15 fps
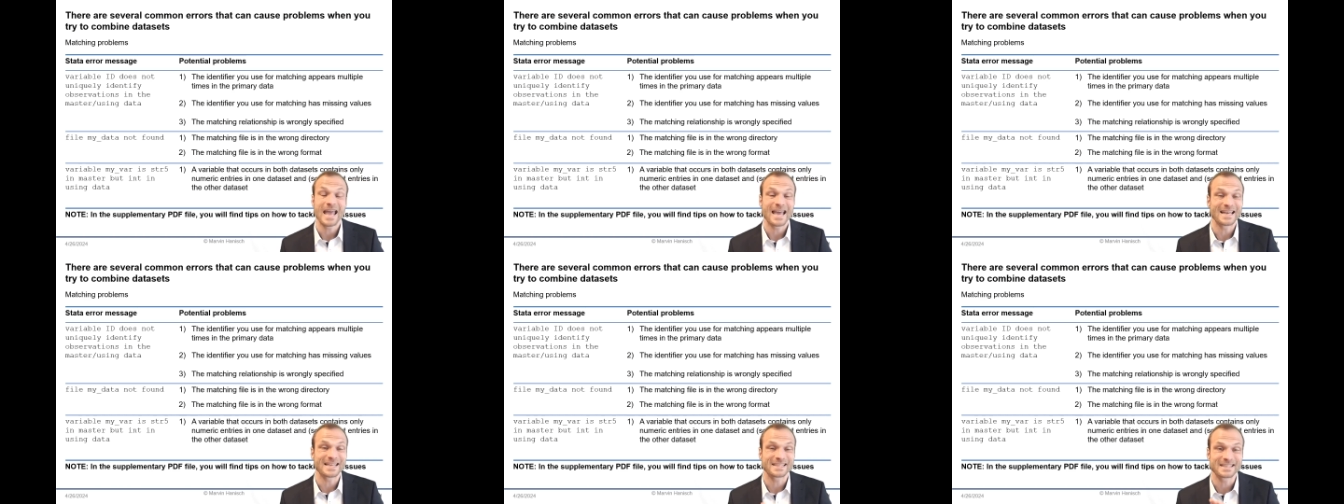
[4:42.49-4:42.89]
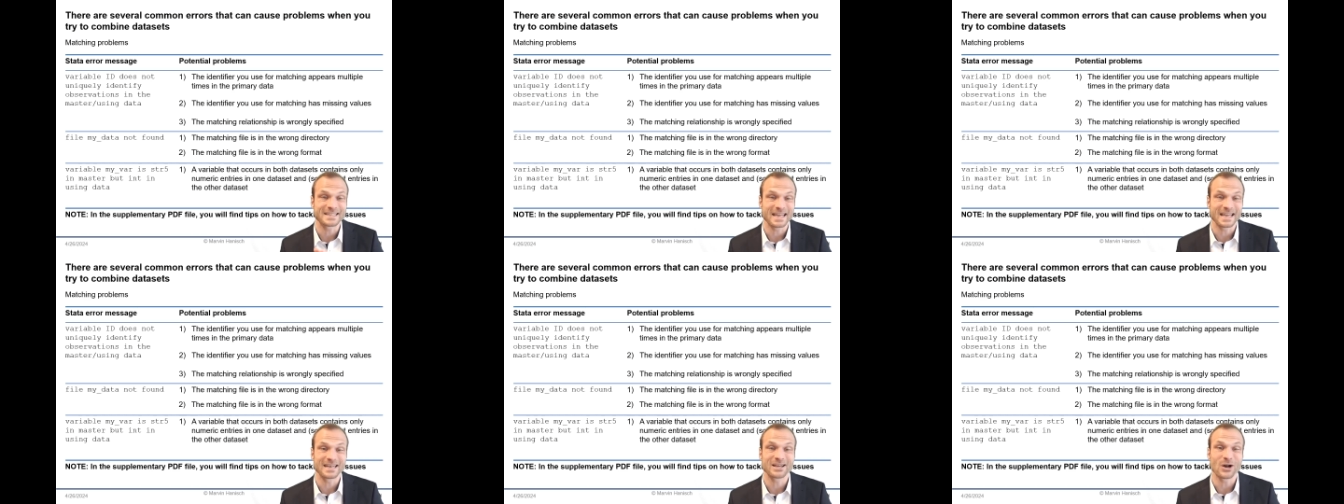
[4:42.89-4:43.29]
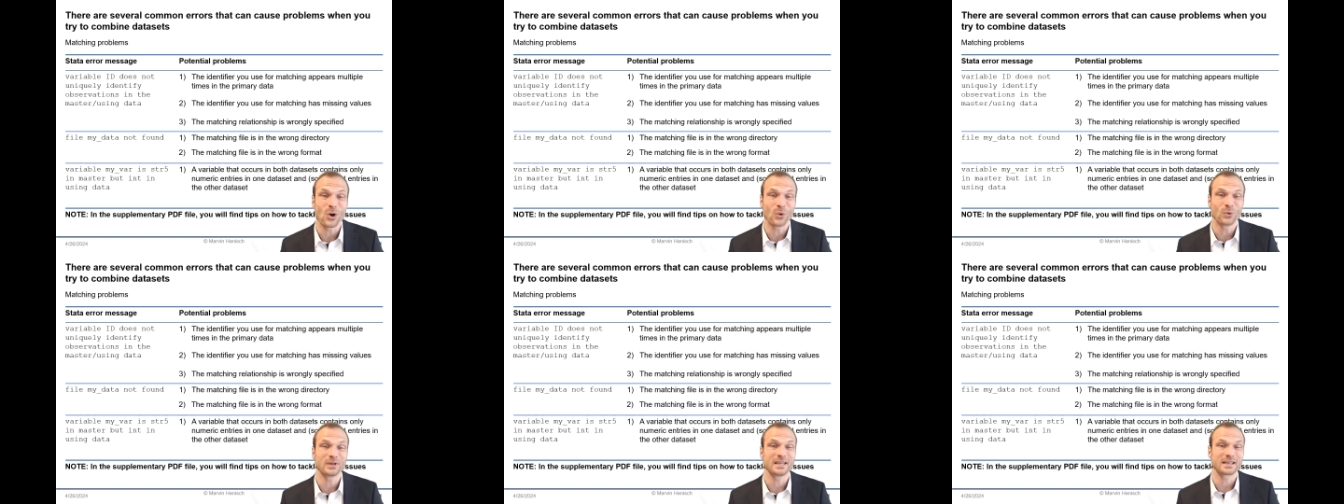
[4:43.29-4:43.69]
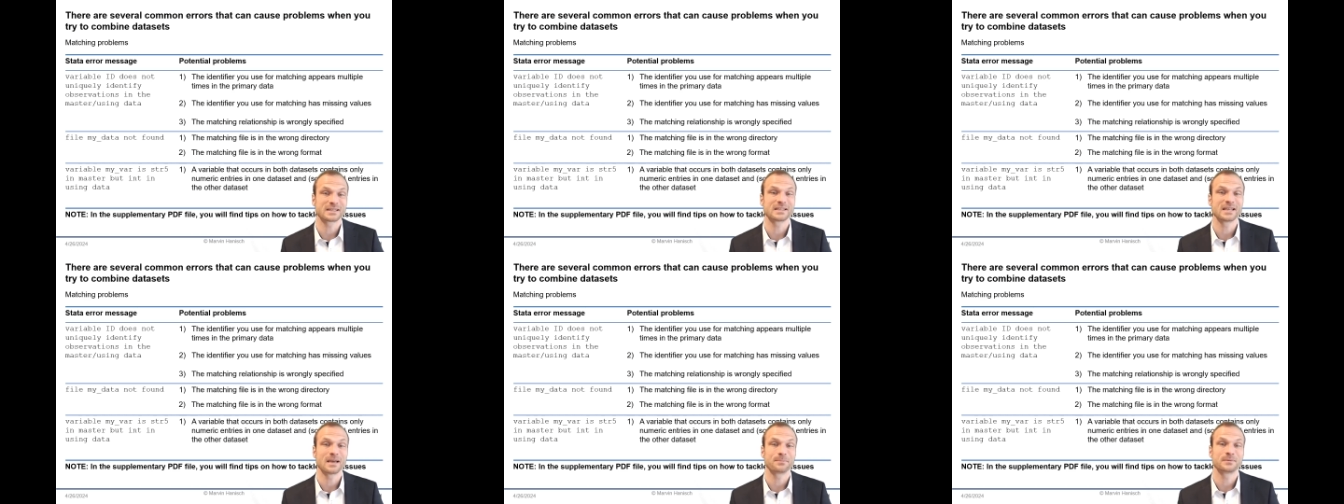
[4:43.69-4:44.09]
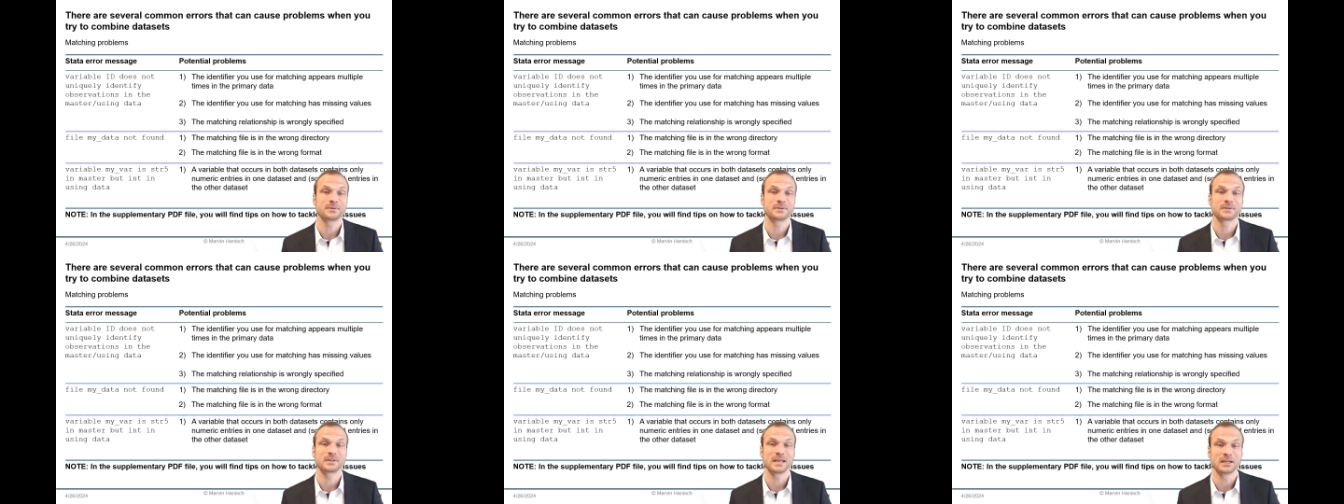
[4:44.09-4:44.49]
as Stata only
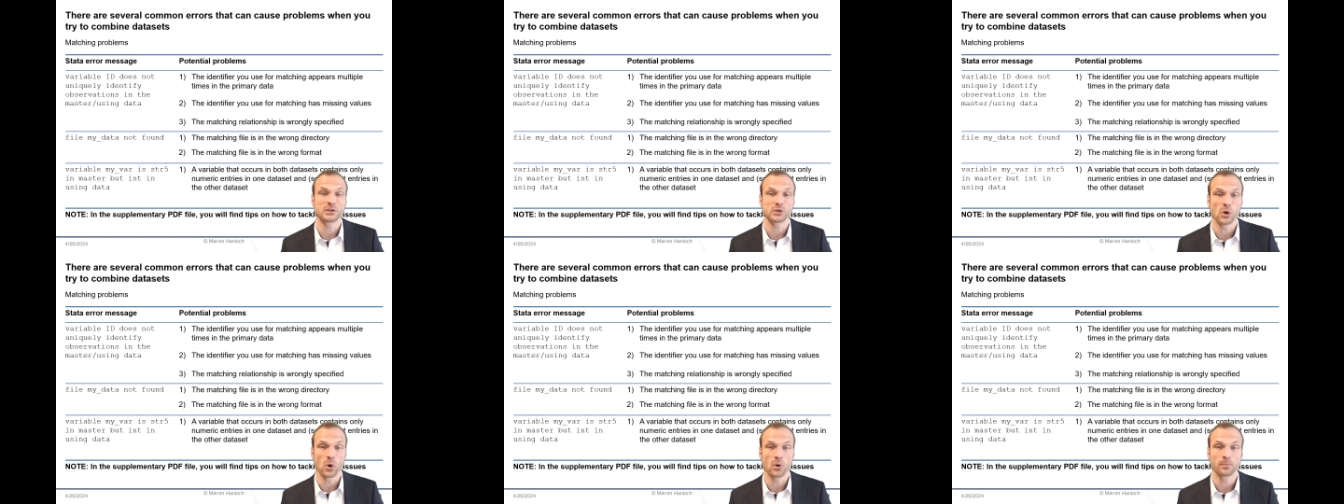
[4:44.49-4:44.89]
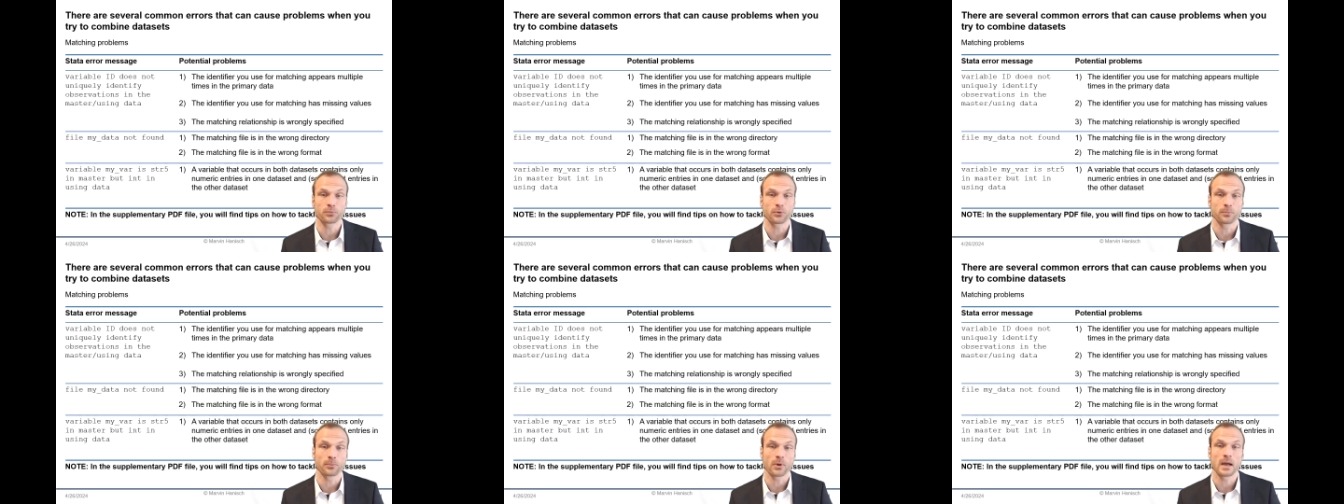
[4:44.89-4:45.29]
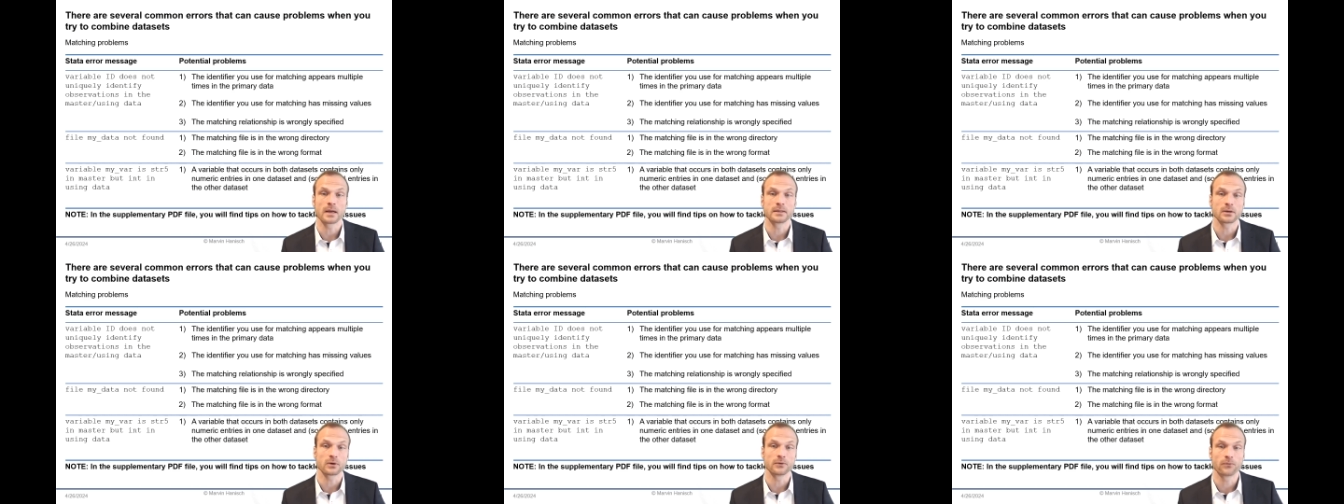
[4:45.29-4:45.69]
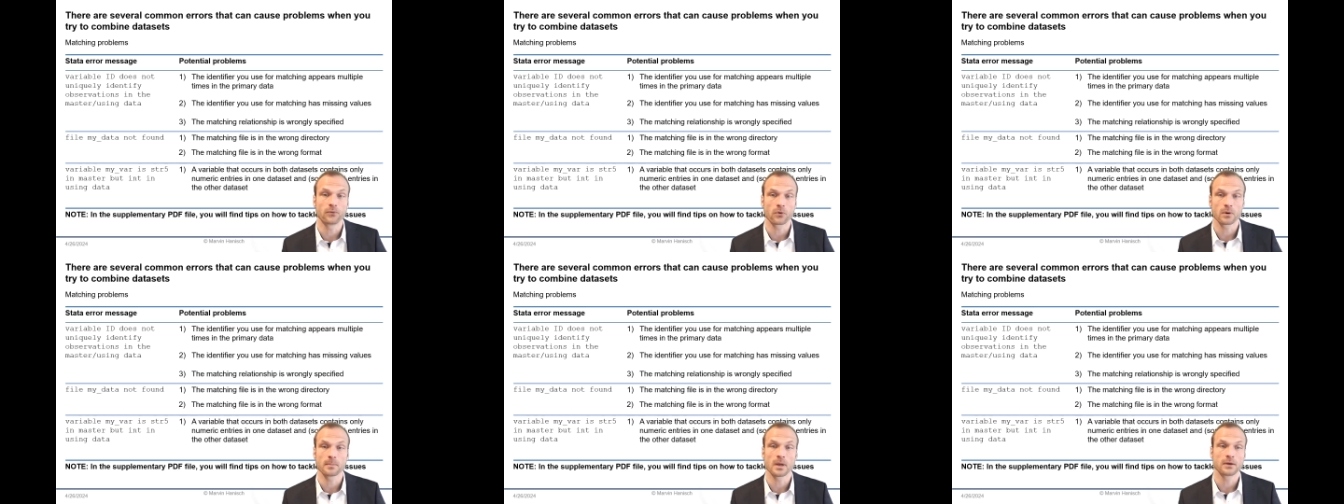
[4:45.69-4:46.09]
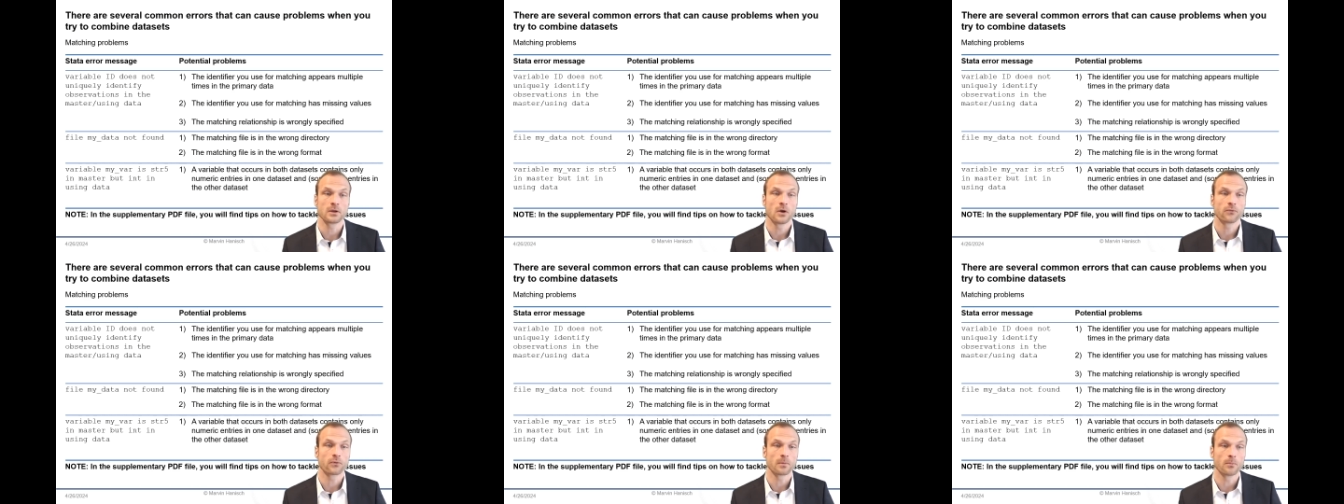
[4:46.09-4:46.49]
accepts its own proprietary format
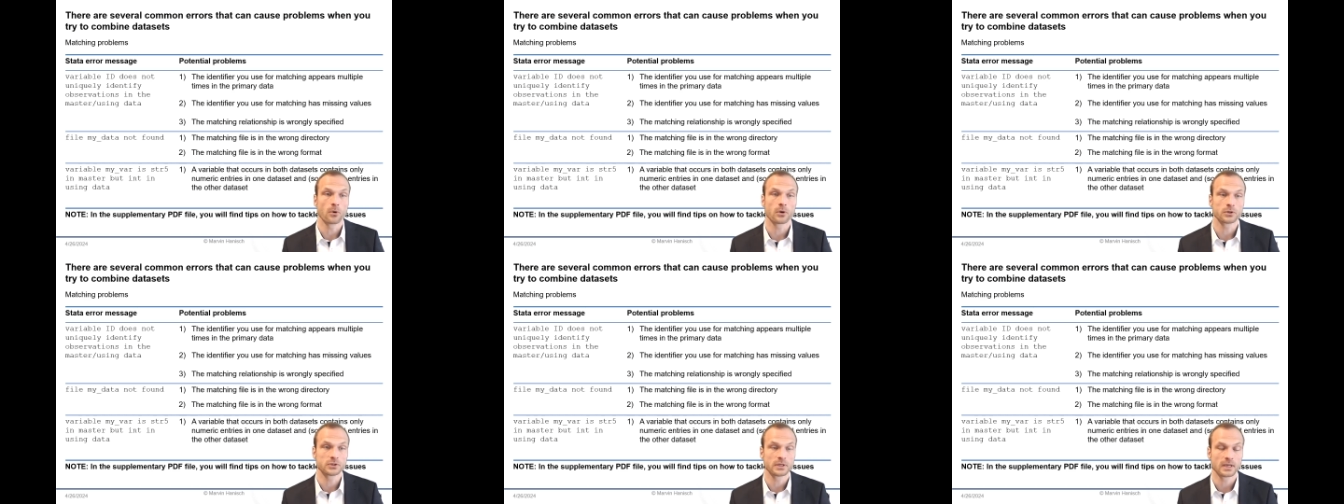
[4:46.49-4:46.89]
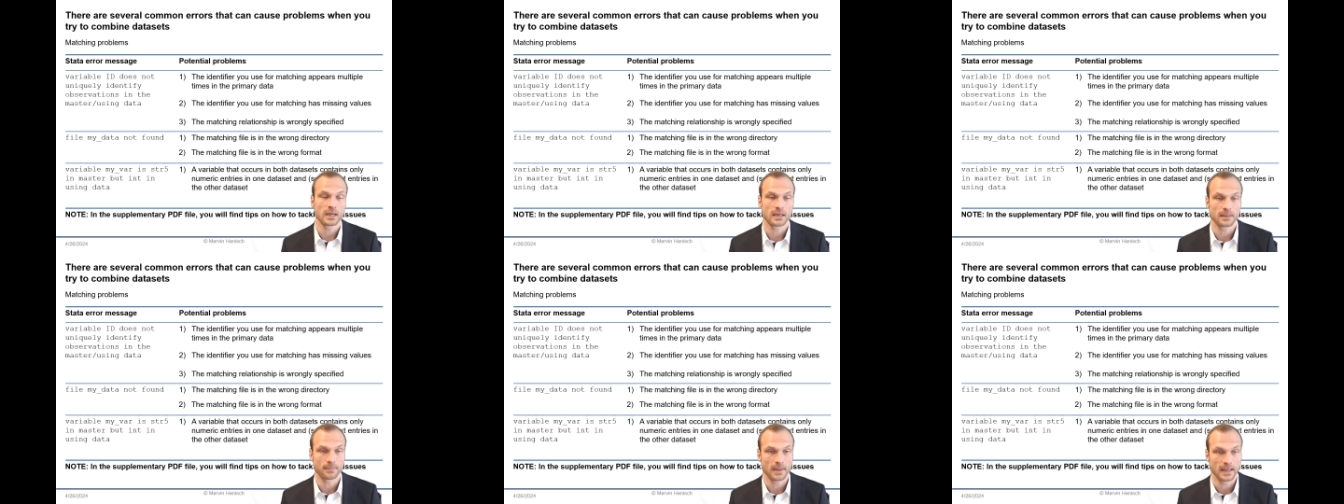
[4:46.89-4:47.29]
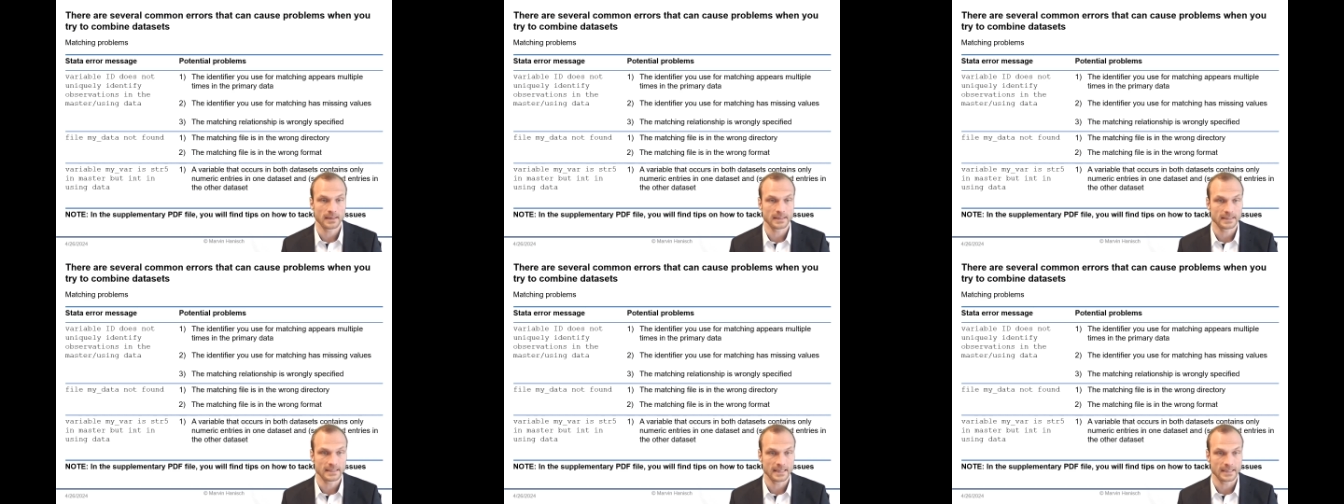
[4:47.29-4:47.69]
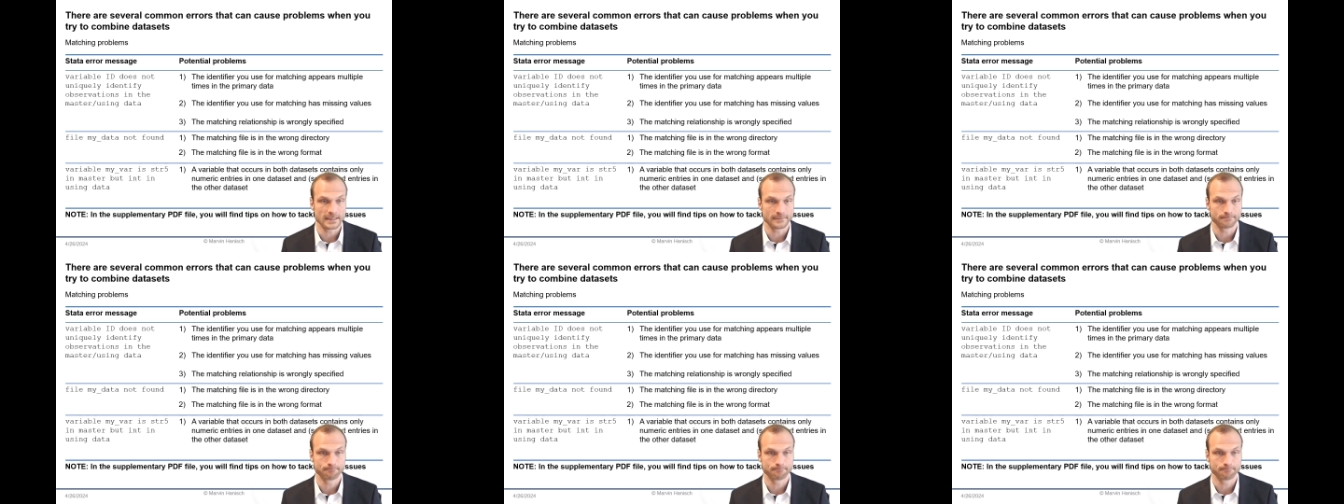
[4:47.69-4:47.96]
for merging and appending data.